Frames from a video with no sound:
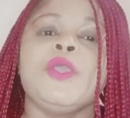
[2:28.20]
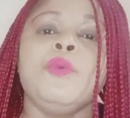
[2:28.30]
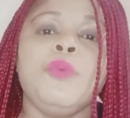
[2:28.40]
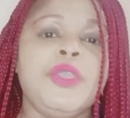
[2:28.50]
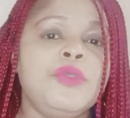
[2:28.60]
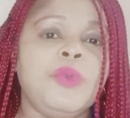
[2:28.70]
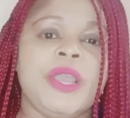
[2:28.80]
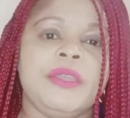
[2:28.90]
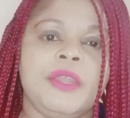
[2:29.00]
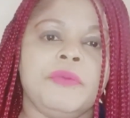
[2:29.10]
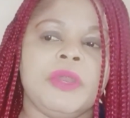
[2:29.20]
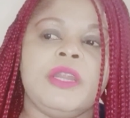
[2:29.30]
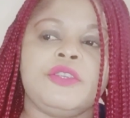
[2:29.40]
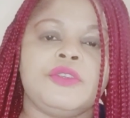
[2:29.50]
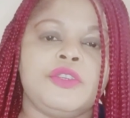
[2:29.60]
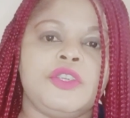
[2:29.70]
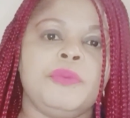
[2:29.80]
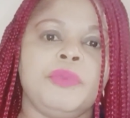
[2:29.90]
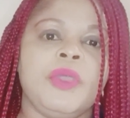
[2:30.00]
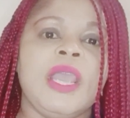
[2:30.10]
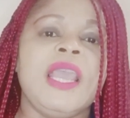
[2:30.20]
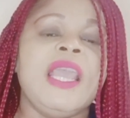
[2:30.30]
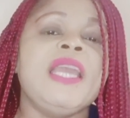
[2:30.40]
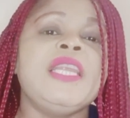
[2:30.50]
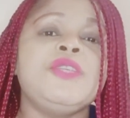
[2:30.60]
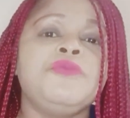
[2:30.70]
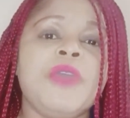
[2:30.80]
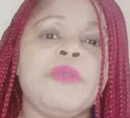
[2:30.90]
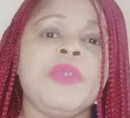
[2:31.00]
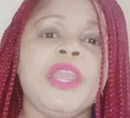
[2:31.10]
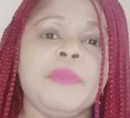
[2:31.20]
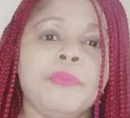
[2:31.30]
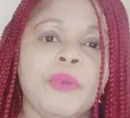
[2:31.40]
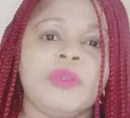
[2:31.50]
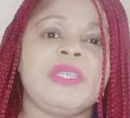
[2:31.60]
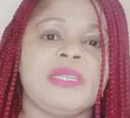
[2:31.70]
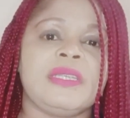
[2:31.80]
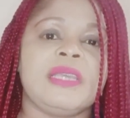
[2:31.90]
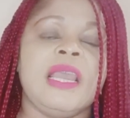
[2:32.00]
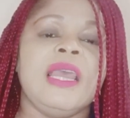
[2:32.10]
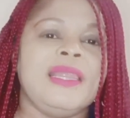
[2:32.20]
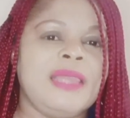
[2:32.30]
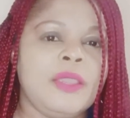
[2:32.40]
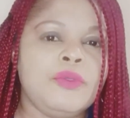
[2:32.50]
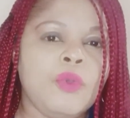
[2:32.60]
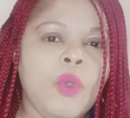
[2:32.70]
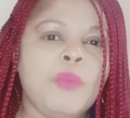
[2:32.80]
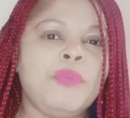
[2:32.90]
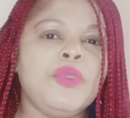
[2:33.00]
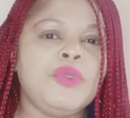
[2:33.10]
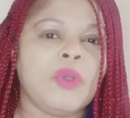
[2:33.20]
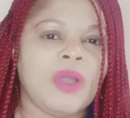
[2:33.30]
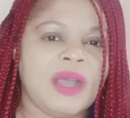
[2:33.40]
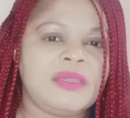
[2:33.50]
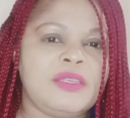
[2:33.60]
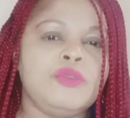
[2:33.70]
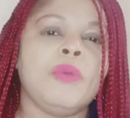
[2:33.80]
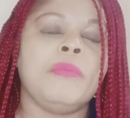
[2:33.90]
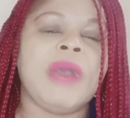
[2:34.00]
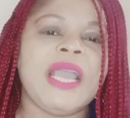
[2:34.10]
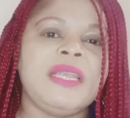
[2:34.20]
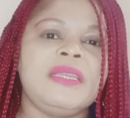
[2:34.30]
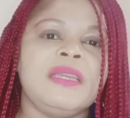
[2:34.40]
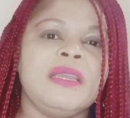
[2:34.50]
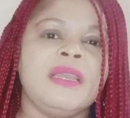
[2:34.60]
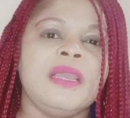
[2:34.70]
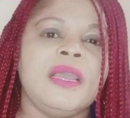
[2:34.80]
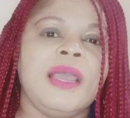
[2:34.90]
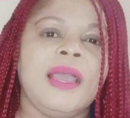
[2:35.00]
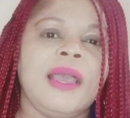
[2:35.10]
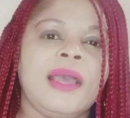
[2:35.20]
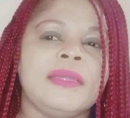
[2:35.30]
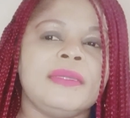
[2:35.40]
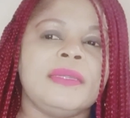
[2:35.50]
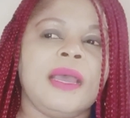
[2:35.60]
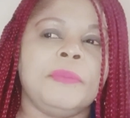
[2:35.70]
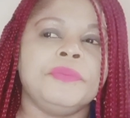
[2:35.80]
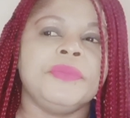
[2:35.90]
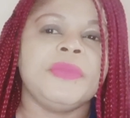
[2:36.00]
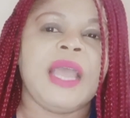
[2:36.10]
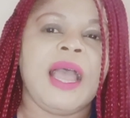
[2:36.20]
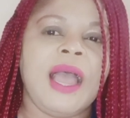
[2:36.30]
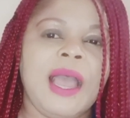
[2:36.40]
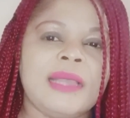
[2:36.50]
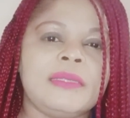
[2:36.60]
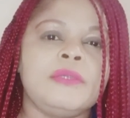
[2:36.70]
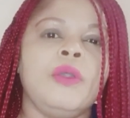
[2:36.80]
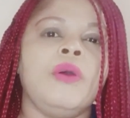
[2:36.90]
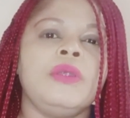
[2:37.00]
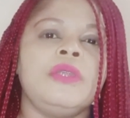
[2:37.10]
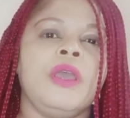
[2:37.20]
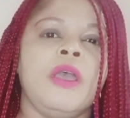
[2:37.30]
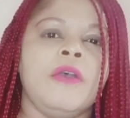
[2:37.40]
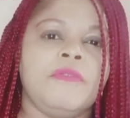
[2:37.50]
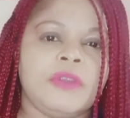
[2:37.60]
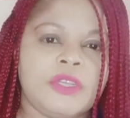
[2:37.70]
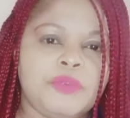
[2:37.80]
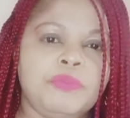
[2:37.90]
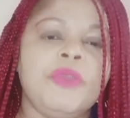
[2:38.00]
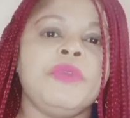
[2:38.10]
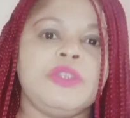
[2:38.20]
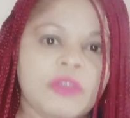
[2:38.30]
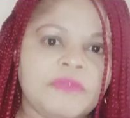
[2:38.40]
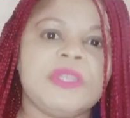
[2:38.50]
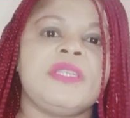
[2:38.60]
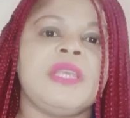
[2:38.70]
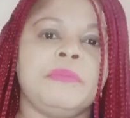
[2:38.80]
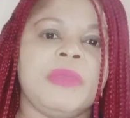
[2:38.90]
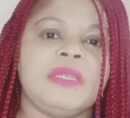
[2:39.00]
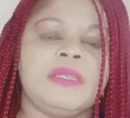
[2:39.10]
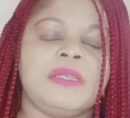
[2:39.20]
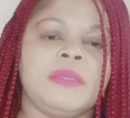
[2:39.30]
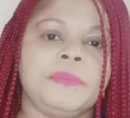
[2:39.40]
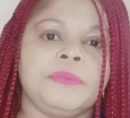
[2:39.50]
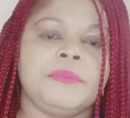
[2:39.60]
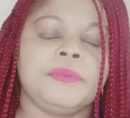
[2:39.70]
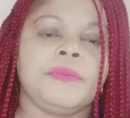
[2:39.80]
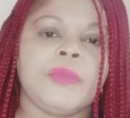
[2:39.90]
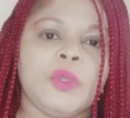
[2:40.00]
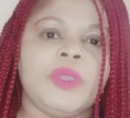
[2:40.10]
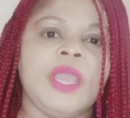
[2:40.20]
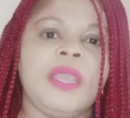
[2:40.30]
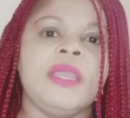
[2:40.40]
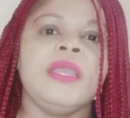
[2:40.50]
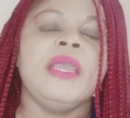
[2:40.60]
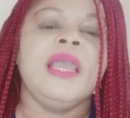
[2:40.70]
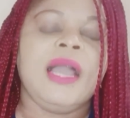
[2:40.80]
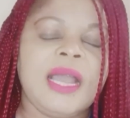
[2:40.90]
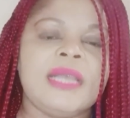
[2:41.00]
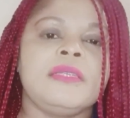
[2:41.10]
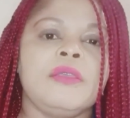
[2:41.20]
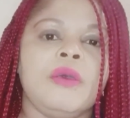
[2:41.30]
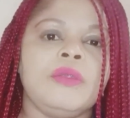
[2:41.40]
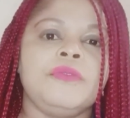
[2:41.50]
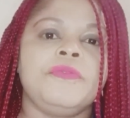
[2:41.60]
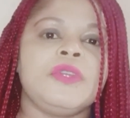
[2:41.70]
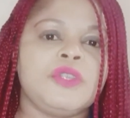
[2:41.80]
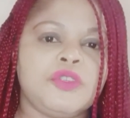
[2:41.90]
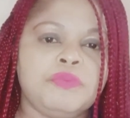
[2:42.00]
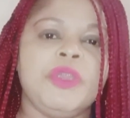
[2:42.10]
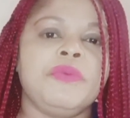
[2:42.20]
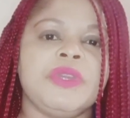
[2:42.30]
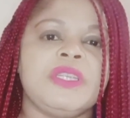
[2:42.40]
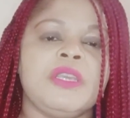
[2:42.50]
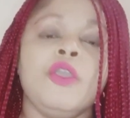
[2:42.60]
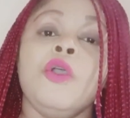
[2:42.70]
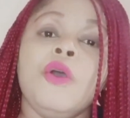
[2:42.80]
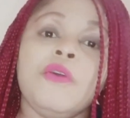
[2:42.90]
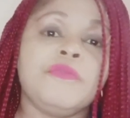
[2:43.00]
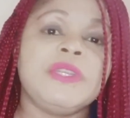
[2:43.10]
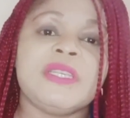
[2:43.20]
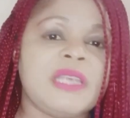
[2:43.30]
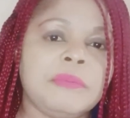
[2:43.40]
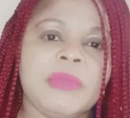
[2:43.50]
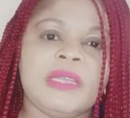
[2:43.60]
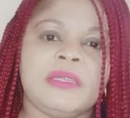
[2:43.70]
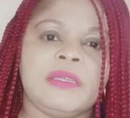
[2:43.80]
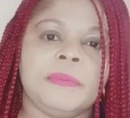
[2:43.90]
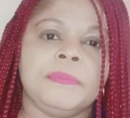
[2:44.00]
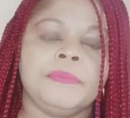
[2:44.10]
When you are in a relationship, it is very important that you open your heart, your mind, and ask God for the spirit of discernment, okay? Ask God for the spirit of discernment.